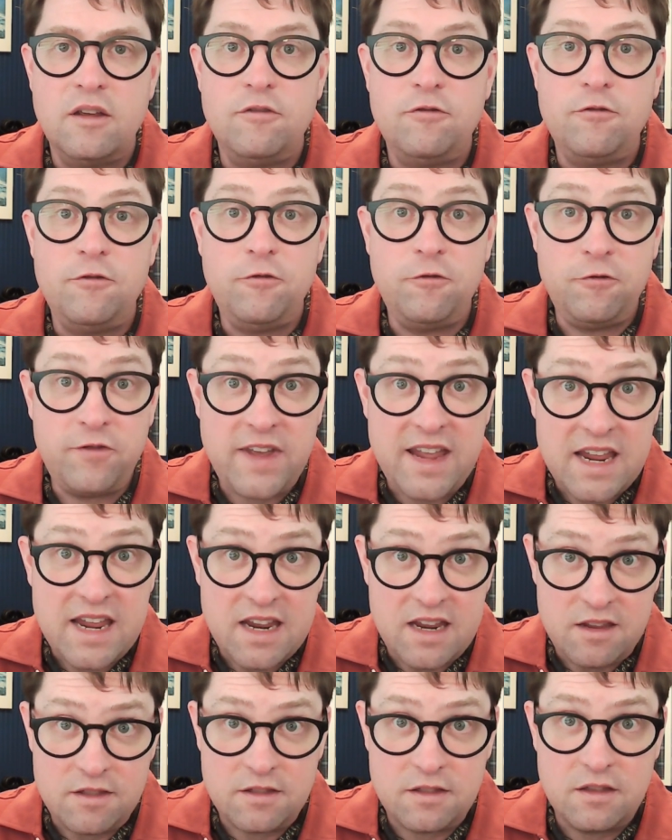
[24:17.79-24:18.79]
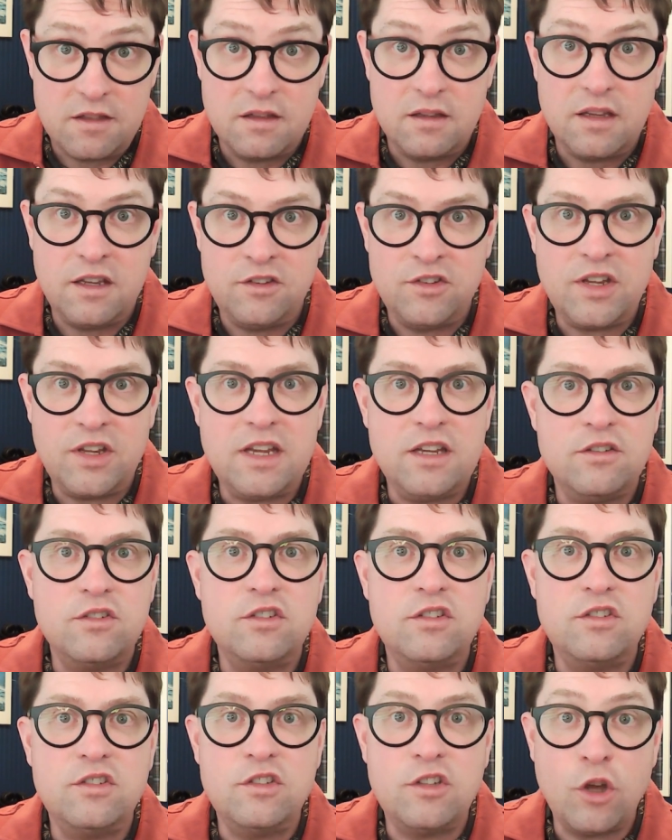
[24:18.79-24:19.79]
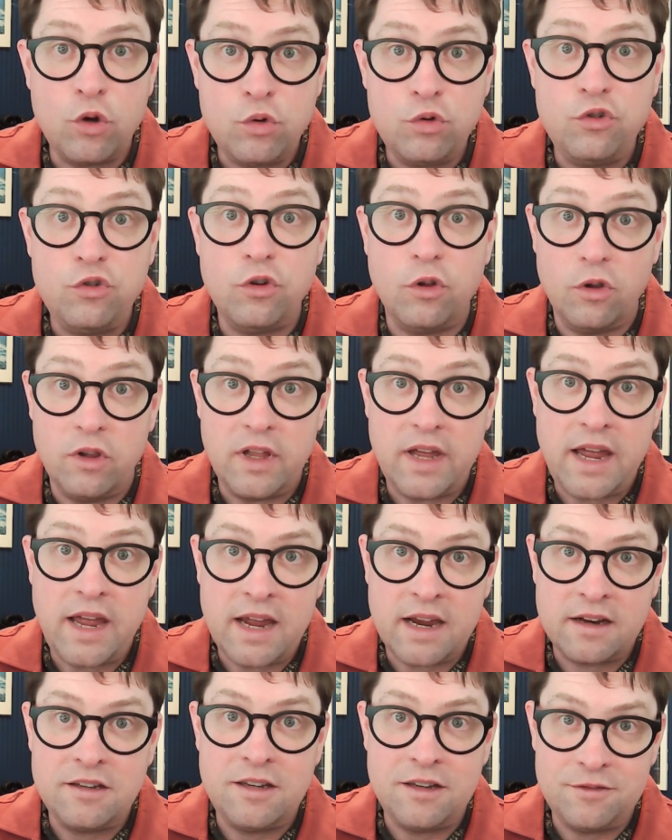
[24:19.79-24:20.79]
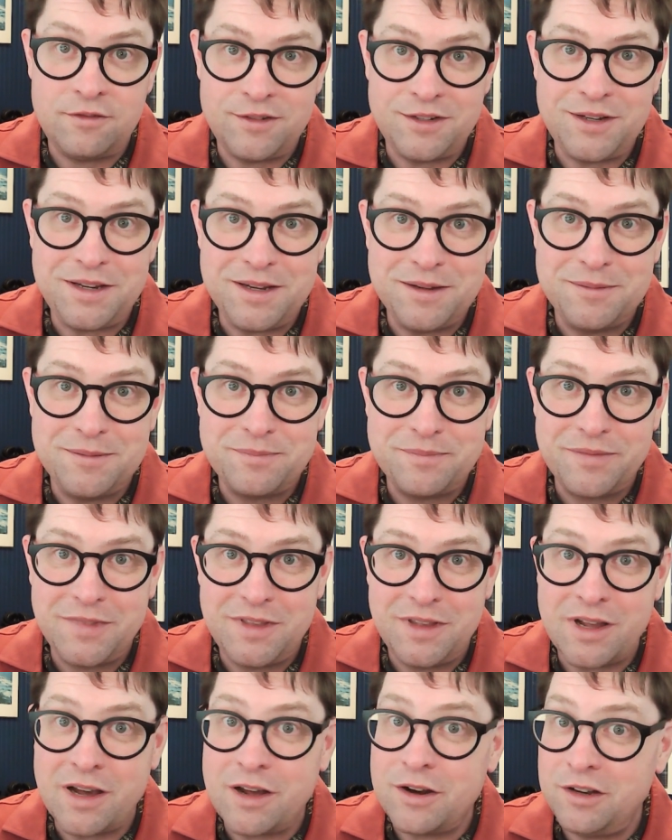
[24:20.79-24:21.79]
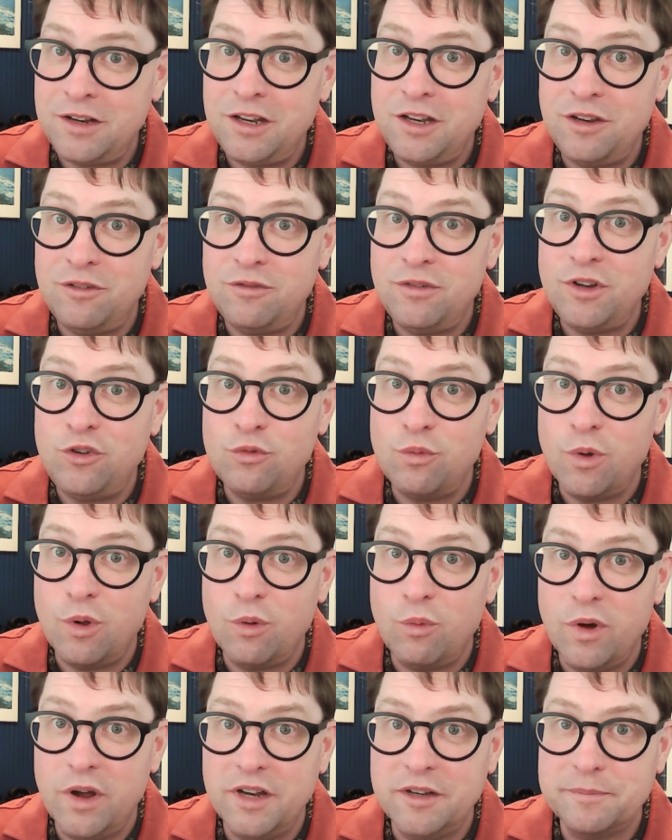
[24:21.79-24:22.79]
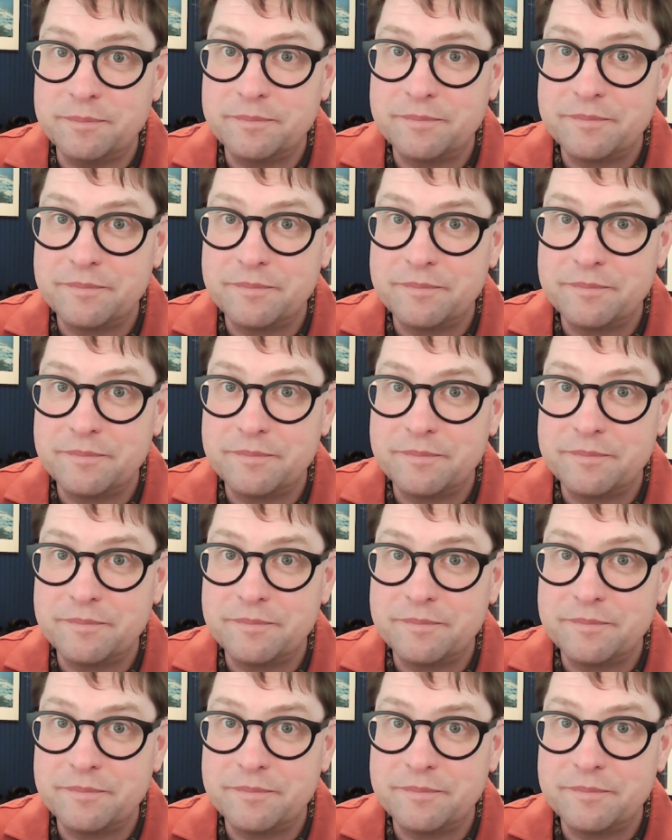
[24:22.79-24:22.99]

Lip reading: faith is a social activity, not an individual one.